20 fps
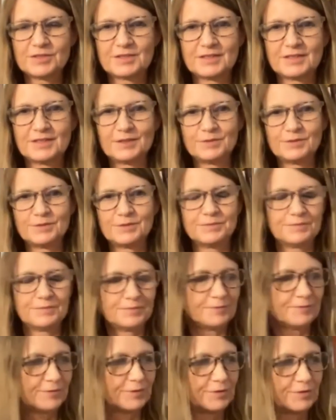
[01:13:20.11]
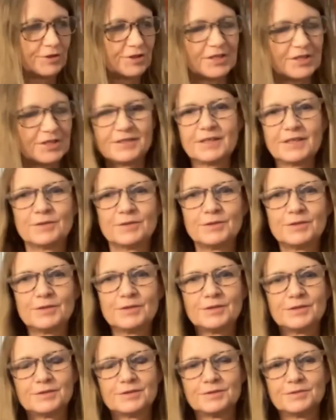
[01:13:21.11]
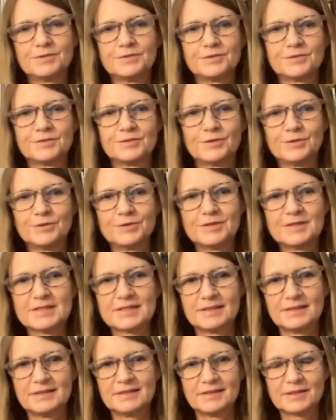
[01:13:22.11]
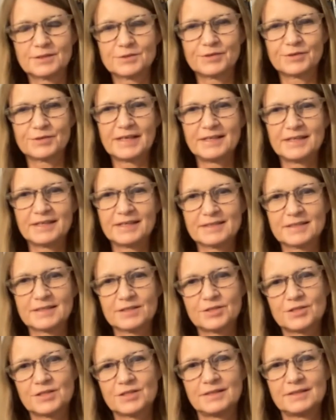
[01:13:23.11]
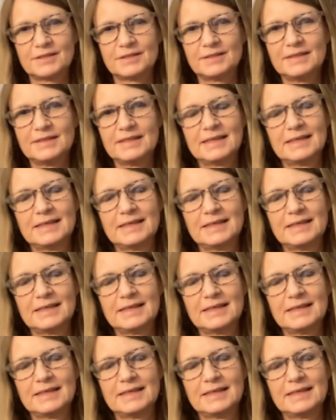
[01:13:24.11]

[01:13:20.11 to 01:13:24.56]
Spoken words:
Thank you for sharing all your thoughts and creating such a